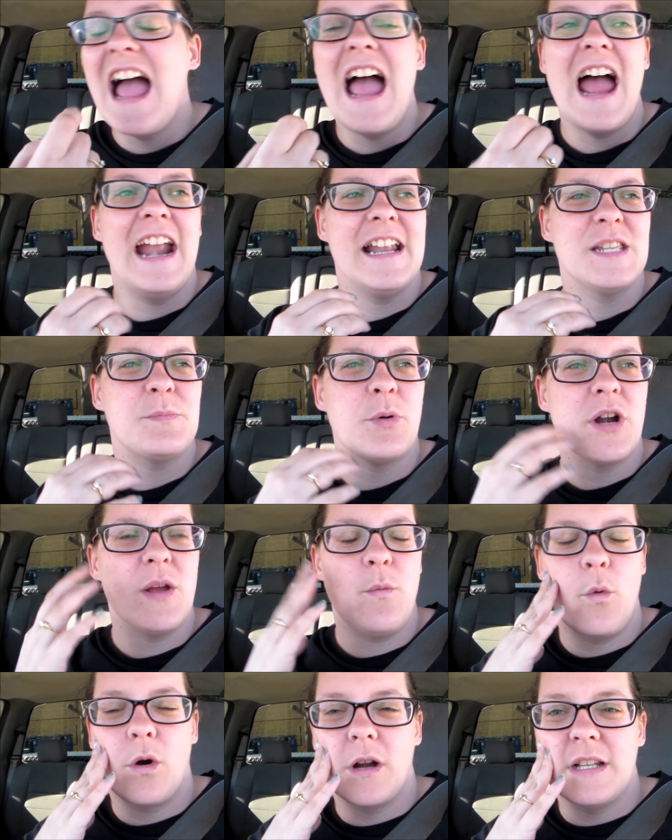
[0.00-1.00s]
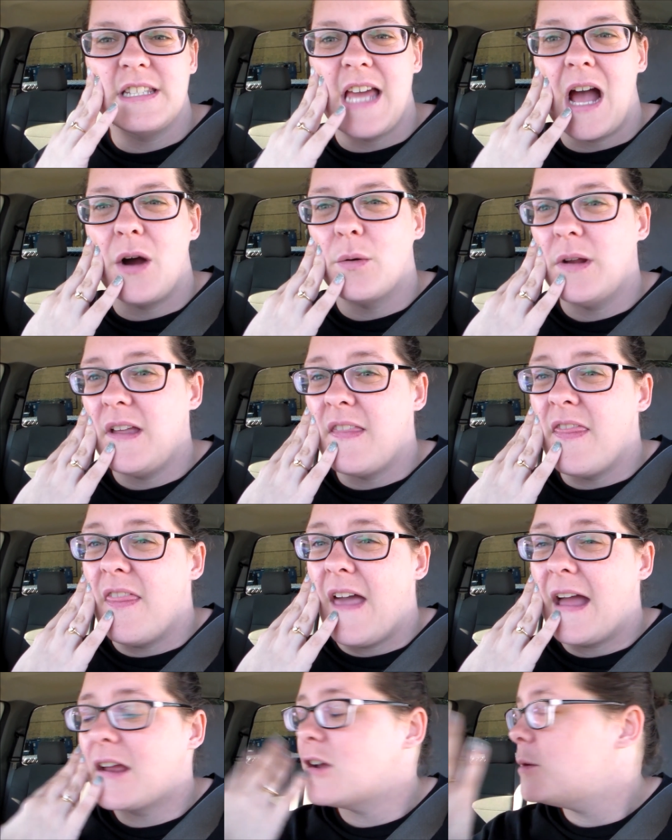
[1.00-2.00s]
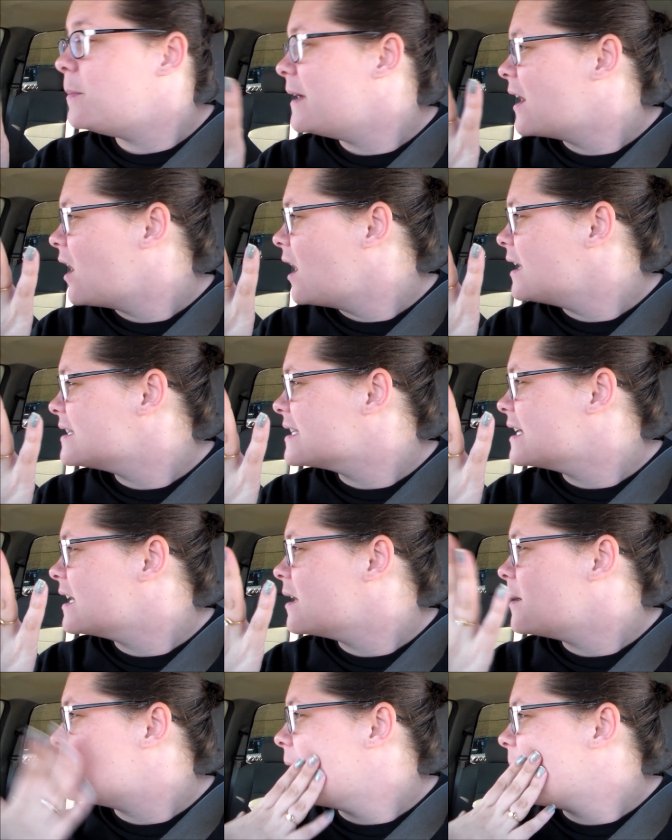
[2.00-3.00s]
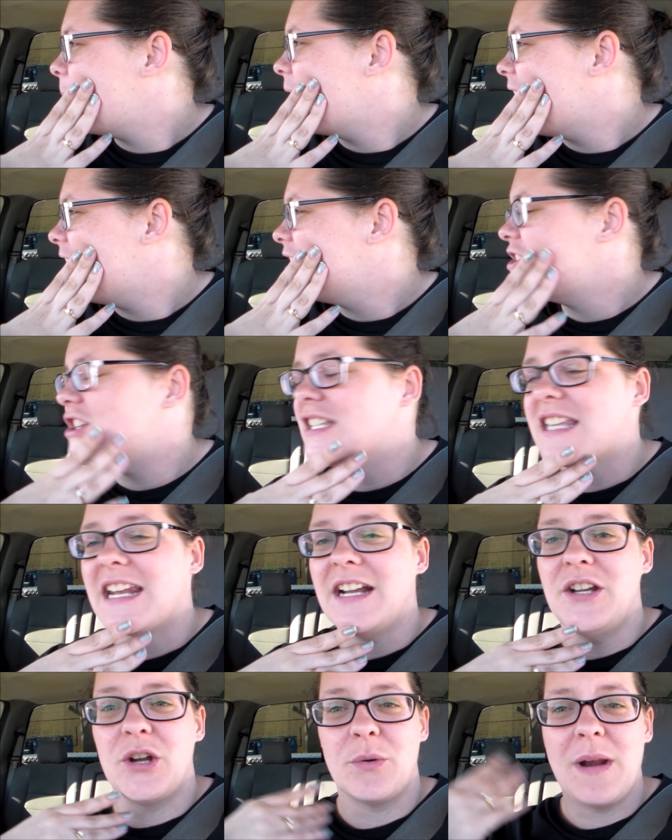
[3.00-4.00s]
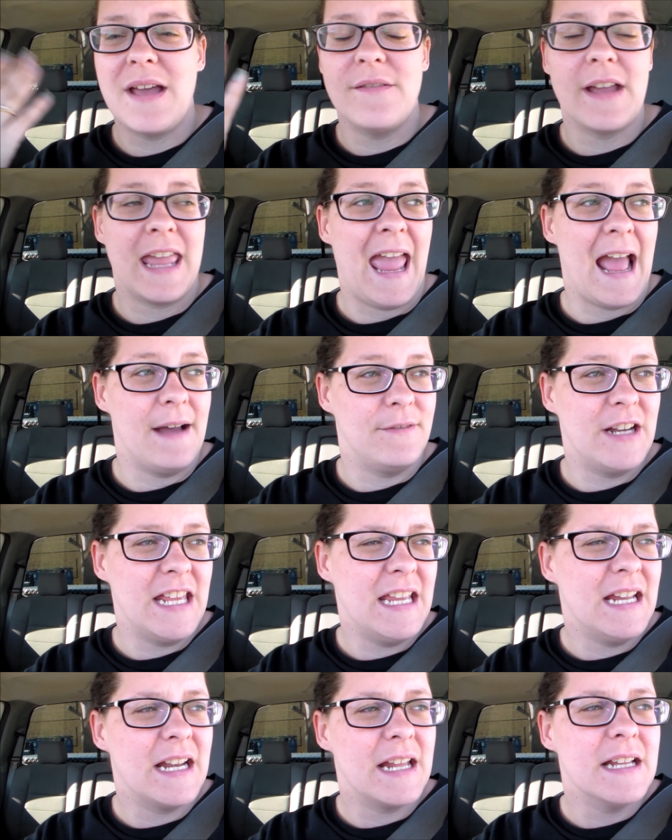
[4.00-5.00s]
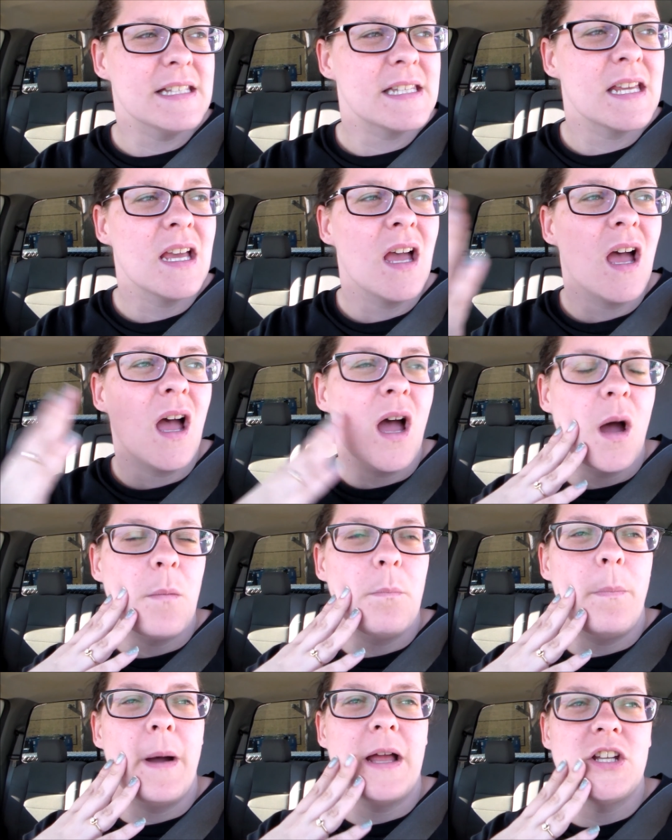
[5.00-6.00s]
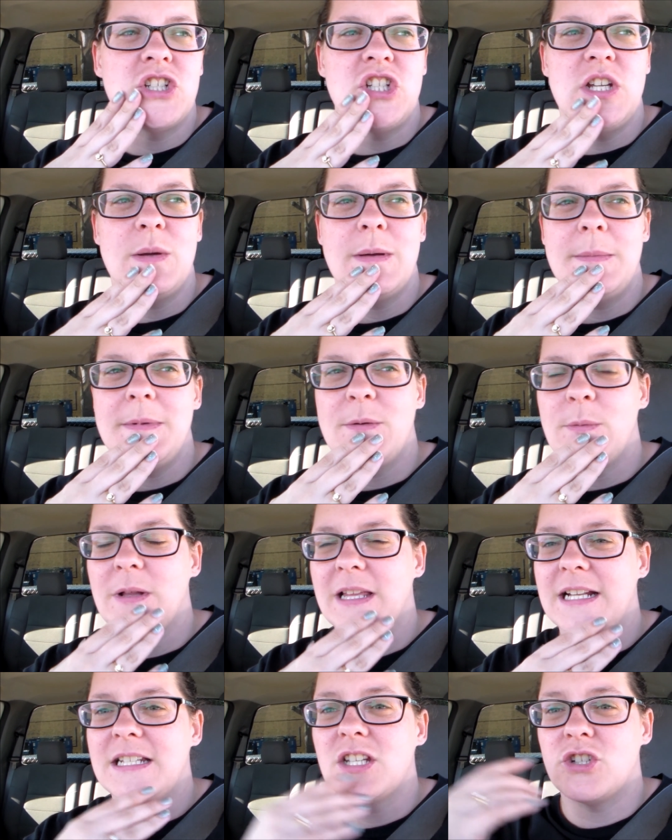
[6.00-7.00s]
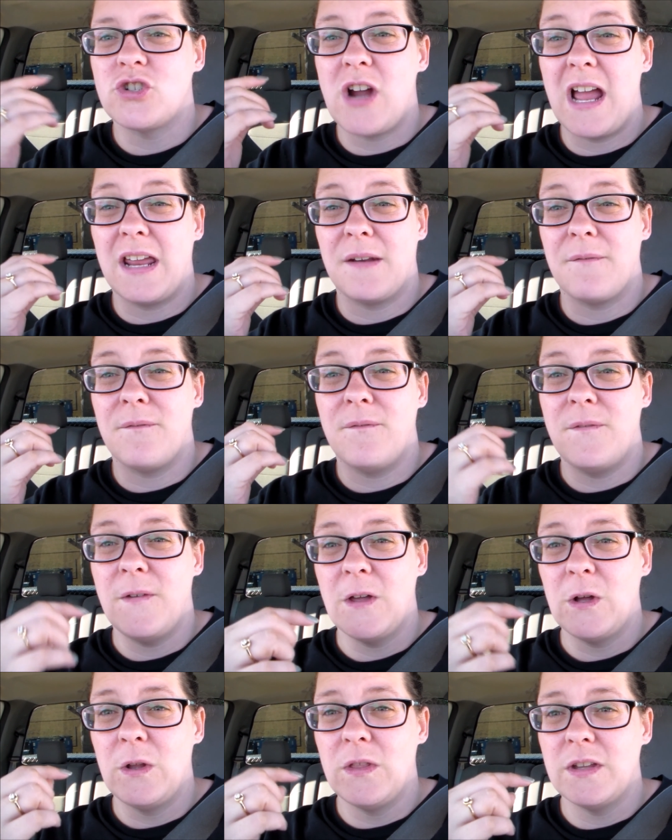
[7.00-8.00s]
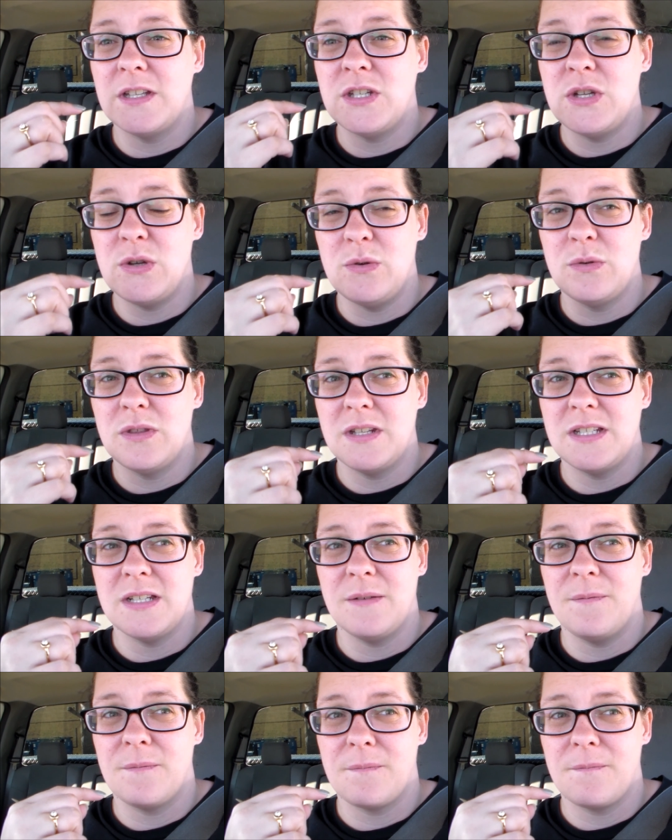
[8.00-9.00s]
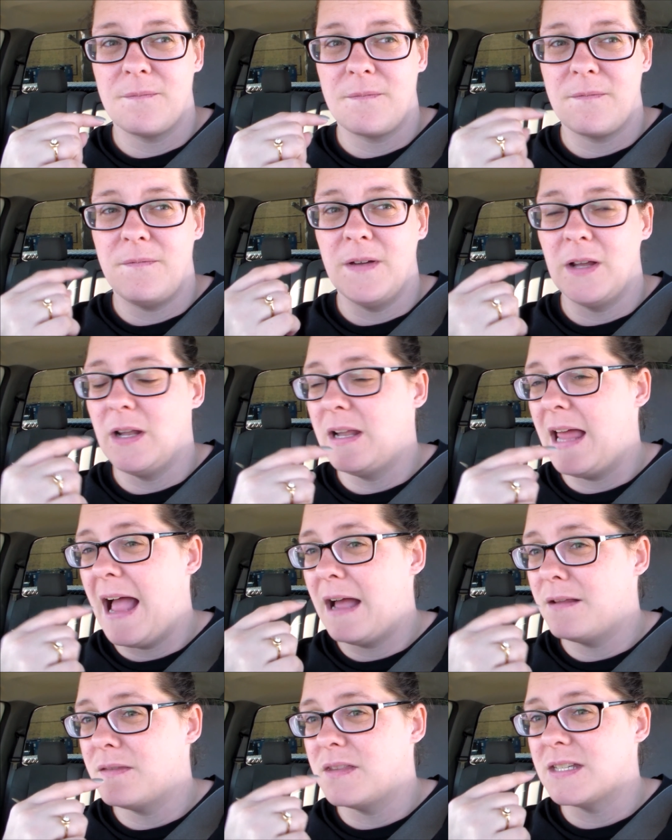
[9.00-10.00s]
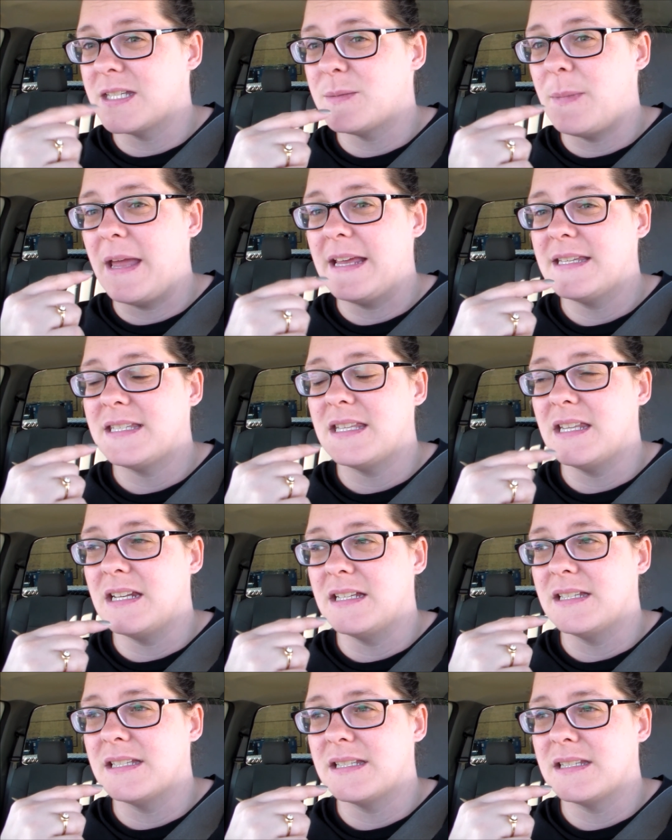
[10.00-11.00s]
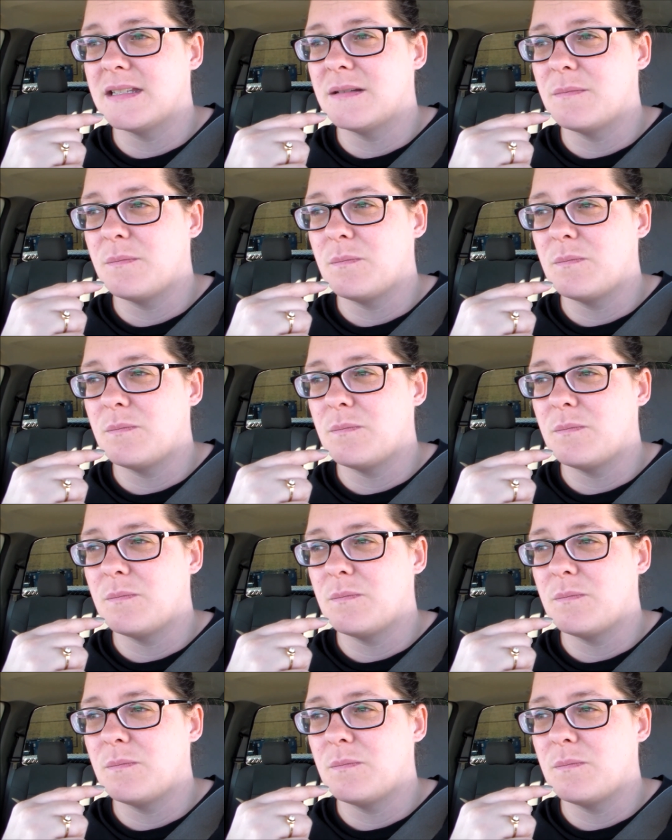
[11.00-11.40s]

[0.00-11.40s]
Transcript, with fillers: and it's pretty worn down and that could be causing my pain. She said I don't have a cavity in it, but she would be willing to try and fill the tooth to fill the space that is,